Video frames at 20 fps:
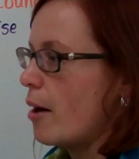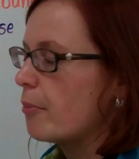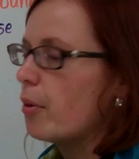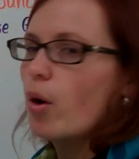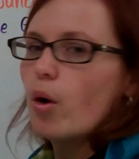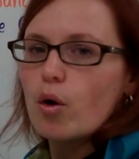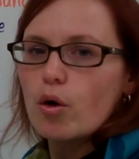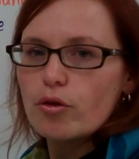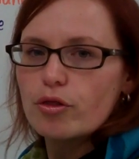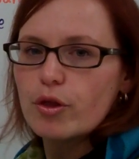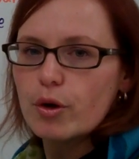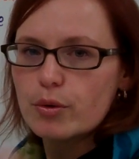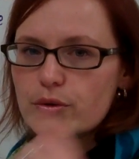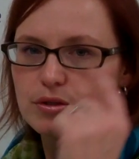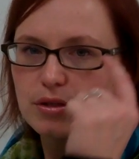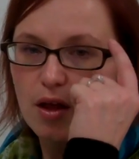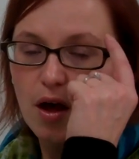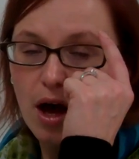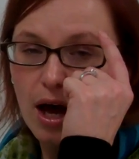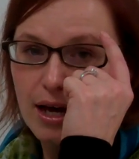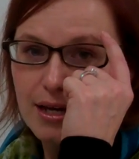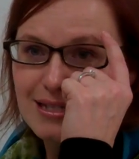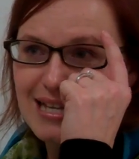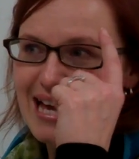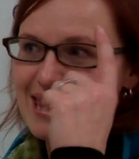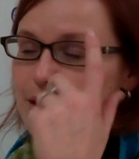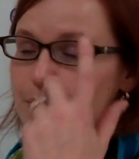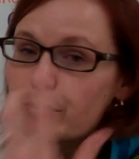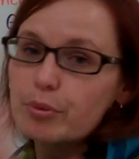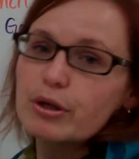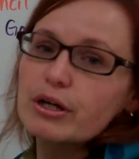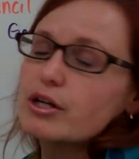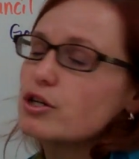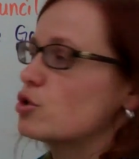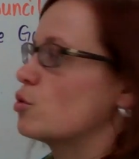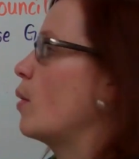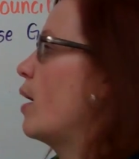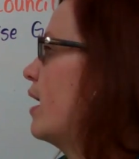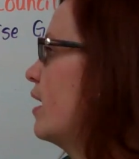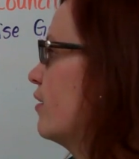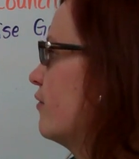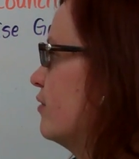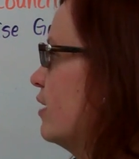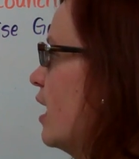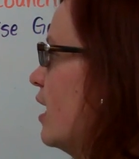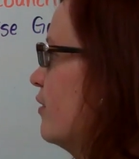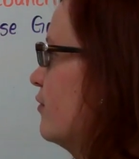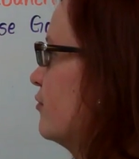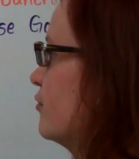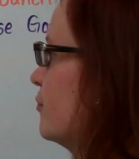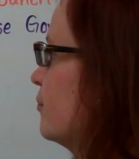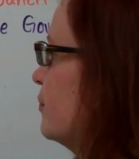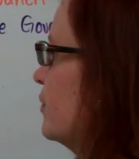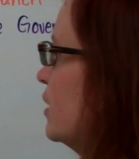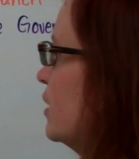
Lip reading: uphold those laws and the British way of life.